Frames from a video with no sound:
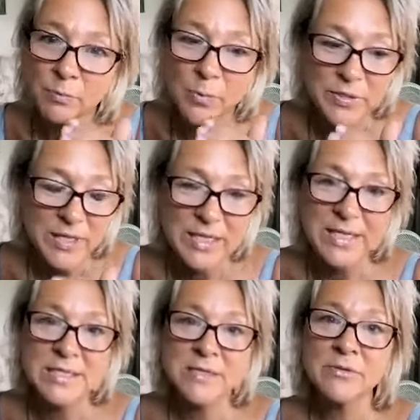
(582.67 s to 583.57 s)
with the
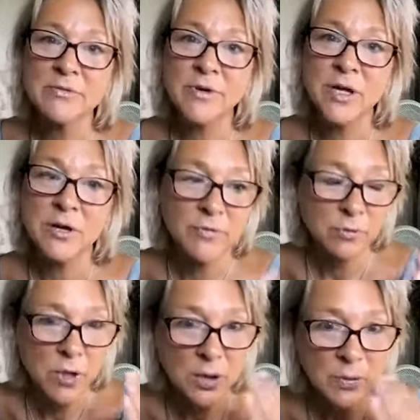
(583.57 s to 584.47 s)
ease and the flow, if
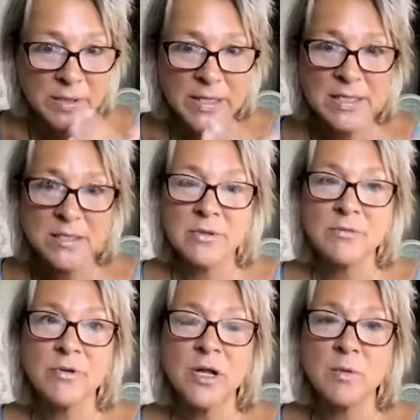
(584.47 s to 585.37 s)
you go with the ease and the
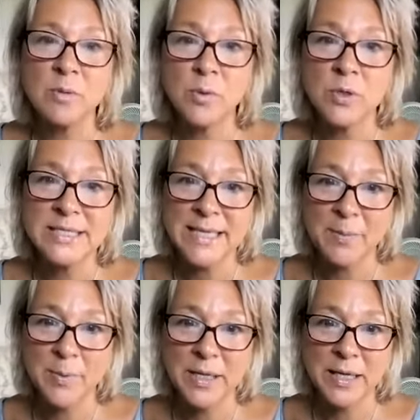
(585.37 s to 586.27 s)
flow with what's
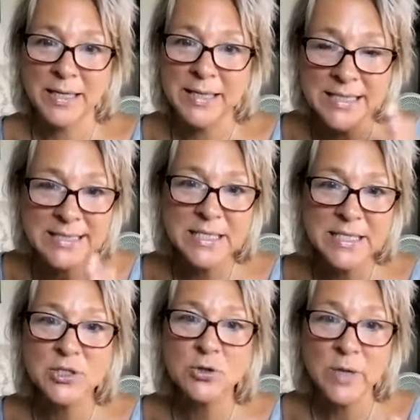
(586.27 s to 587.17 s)
happening,
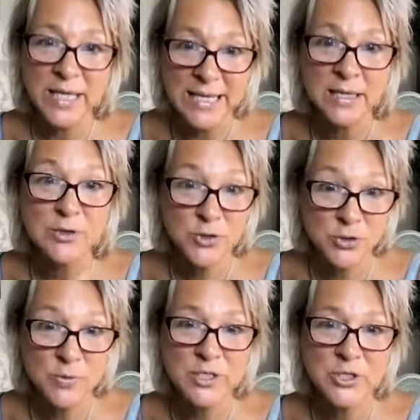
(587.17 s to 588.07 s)
listening to your
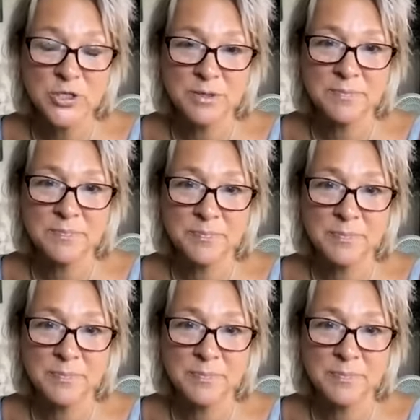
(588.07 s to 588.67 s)
intuition